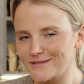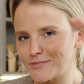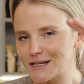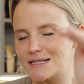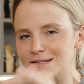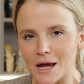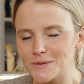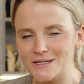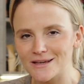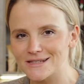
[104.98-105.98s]

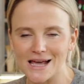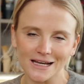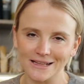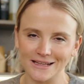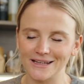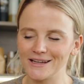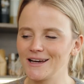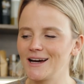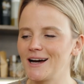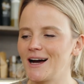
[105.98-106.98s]
steps exactly.
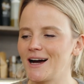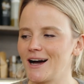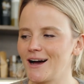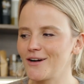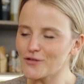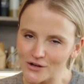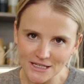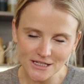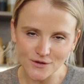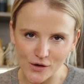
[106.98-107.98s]
First
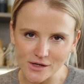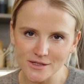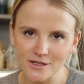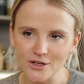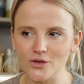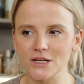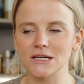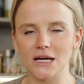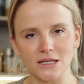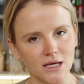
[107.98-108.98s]
things first, you need to
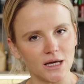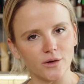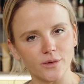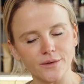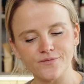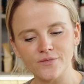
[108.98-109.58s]
get the quinoa.